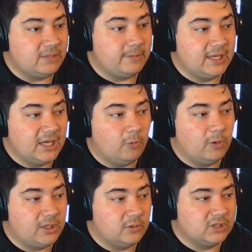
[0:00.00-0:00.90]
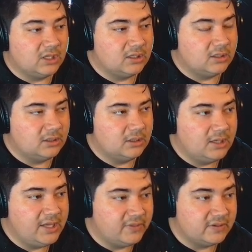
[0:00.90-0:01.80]
in the beginning when he was in
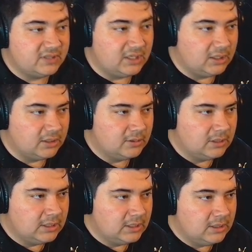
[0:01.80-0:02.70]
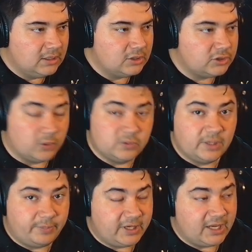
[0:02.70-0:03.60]
the scene shows
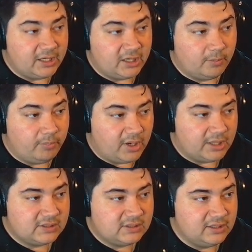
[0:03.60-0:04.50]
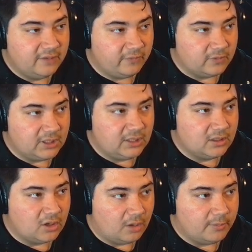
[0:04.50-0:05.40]
up again here, but it's
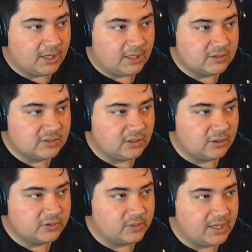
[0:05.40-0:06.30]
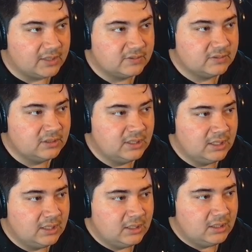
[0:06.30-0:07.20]
differently harmonized and also has
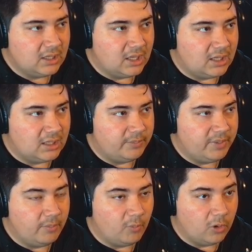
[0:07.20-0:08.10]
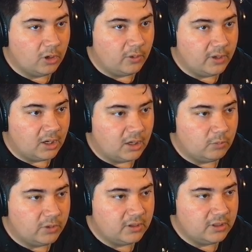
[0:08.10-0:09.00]
a bit more going
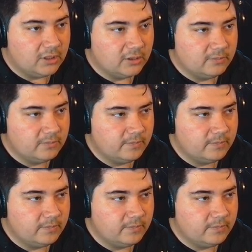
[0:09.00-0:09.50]
on with it here.